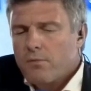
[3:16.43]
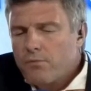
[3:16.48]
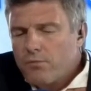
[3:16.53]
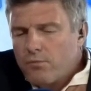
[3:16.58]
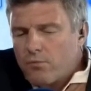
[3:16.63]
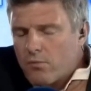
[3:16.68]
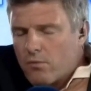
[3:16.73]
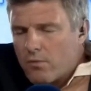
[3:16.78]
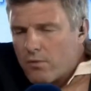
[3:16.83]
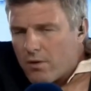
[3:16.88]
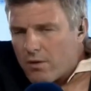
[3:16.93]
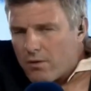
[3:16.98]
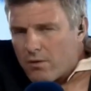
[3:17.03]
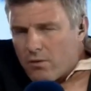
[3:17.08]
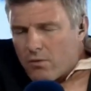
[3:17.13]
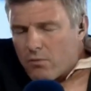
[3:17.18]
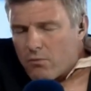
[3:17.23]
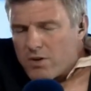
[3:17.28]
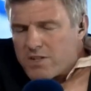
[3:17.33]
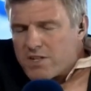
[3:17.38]
of
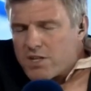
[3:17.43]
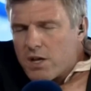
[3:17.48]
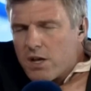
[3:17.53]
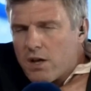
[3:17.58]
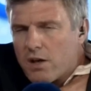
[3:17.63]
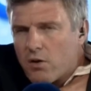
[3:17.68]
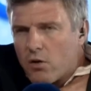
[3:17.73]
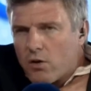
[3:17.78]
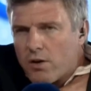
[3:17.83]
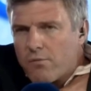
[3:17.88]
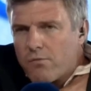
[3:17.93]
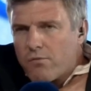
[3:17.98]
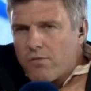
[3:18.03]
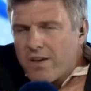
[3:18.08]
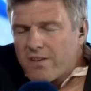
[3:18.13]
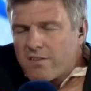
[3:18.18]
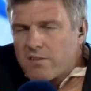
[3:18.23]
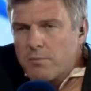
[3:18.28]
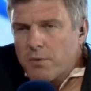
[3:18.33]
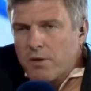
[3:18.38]
return on
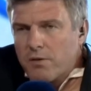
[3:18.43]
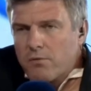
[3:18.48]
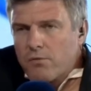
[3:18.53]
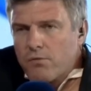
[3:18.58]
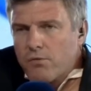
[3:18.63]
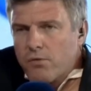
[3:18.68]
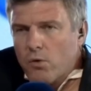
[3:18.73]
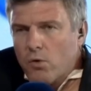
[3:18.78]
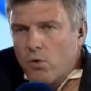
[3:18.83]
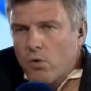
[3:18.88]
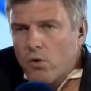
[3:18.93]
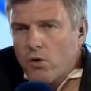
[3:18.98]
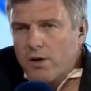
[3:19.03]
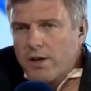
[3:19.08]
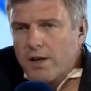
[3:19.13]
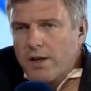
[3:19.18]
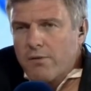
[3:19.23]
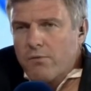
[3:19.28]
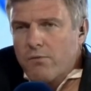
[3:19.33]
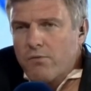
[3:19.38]
investment for
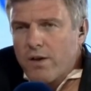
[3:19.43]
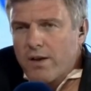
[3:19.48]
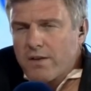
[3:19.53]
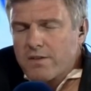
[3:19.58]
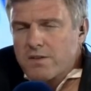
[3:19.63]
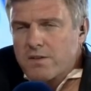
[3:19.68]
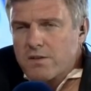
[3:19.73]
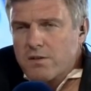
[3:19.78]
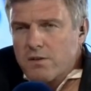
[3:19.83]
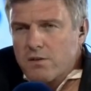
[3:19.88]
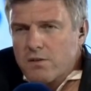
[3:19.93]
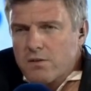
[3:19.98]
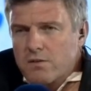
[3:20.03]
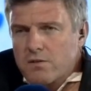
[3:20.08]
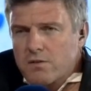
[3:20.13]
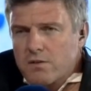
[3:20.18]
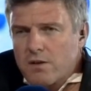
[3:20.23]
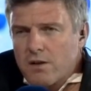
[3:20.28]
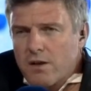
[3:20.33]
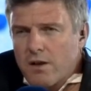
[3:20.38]

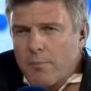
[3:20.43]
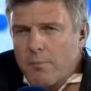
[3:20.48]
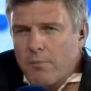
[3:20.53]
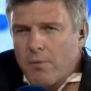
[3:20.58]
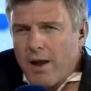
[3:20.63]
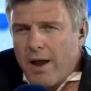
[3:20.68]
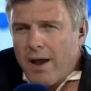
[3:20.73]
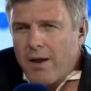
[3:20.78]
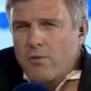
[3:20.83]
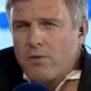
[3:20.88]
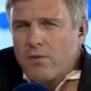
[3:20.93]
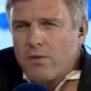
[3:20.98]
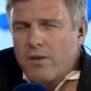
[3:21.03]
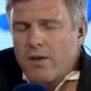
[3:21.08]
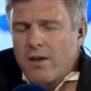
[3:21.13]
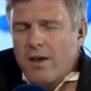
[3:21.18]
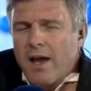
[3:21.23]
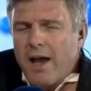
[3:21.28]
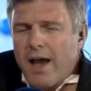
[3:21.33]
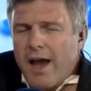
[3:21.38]
investors, how
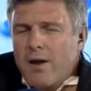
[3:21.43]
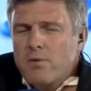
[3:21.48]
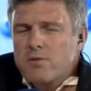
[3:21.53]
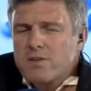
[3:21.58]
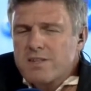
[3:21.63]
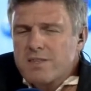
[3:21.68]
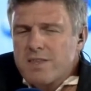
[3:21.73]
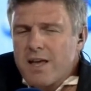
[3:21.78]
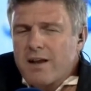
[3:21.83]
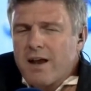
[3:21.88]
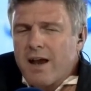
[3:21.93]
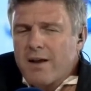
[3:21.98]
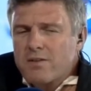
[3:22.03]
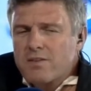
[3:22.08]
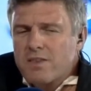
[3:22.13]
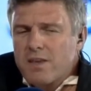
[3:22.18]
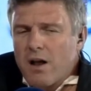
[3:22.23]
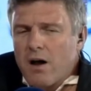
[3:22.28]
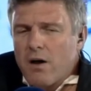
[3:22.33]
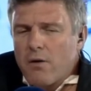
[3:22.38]
does
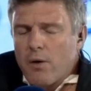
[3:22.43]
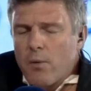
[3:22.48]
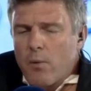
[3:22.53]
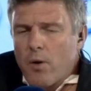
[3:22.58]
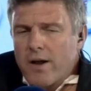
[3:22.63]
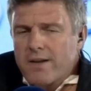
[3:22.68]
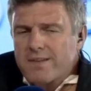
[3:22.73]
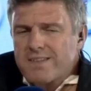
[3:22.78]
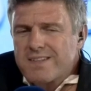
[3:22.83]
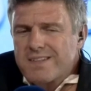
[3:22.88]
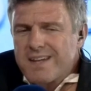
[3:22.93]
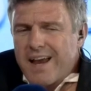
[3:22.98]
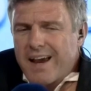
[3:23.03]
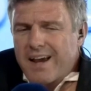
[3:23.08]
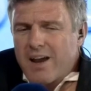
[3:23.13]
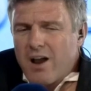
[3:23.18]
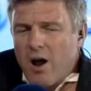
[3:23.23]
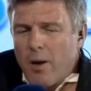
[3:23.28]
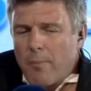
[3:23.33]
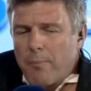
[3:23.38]
the ROI
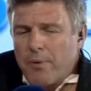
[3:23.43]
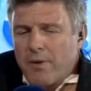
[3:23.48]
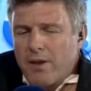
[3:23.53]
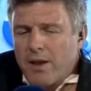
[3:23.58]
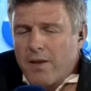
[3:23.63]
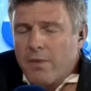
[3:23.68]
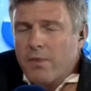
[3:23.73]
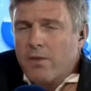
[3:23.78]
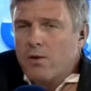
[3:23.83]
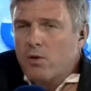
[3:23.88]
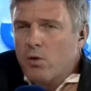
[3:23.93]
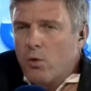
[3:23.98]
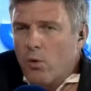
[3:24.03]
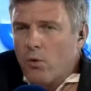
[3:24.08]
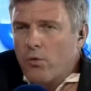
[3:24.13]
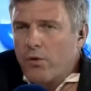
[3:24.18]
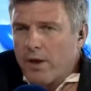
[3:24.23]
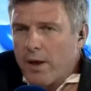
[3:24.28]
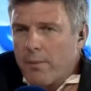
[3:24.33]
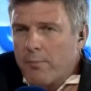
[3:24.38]
stack up in the
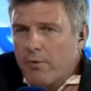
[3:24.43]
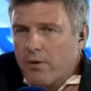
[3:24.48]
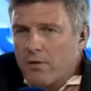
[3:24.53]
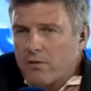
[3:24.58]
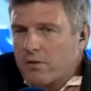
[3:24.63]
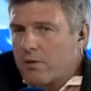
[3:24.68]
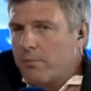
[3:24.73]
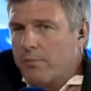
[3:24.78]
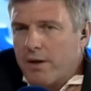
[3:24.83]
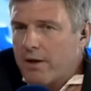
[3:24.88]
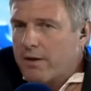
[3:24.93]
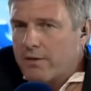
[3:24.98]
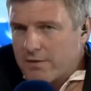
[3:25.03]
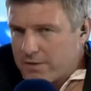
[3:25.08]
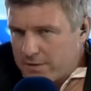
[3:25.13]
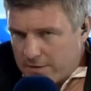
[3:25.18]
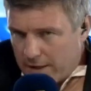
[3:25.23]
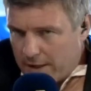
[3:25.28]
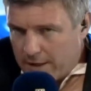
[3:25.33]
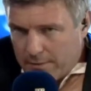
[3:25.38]
Northern Emirates compared to,
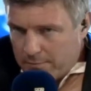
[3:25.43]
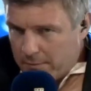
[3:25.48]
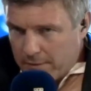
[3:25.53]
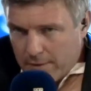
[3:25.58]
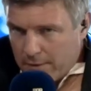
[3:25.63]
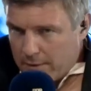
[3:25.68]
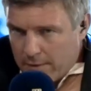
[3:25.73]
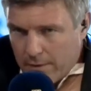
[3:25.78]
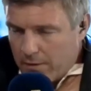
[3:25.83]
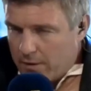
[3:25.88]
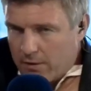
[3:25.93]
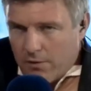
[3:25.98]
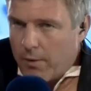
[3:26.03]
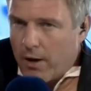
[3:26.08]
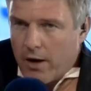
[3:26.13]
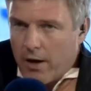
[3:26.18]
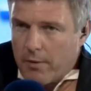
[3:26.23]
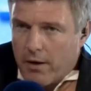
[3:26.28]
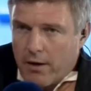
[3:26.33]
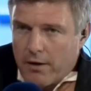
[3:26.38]
say, the
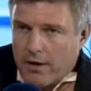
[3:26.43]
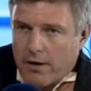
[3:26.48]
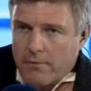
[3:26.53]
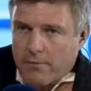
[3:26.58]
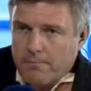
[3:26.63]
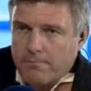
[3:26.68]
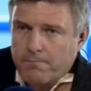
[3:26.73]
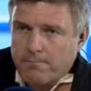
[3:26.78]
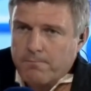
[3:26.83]
Dubai market?